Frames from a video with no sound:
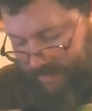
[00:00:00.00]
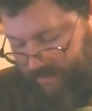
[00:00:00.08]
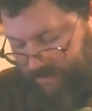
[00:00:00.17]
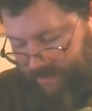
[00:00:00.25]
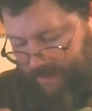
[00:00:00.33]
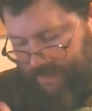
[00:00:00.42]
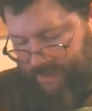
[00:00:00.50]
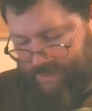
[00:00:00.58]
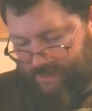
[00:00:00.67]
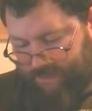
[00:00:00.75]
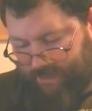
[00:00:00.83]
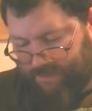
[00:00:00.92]
last
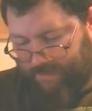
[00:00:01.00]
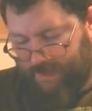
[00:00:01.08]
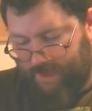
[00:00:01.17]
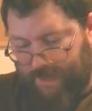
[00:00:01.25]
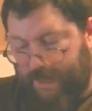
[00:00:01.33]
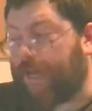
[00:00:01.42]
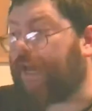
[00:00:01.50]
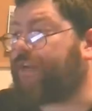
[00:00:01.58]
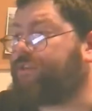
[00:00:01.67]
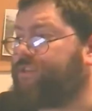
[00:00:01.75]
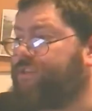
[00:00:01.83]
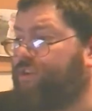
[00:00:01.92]
time, I actually
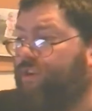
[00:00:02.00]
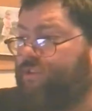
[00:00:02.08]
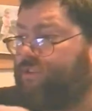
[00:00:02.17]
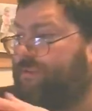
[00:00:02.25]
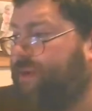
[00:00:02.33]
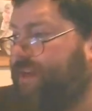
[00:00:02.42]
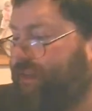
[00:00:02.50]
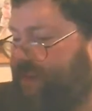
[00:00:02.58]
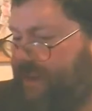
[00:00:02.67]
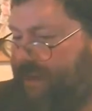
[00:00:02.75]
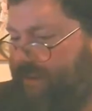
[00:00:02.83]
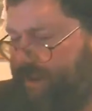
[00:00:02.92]
saw somebody carrying the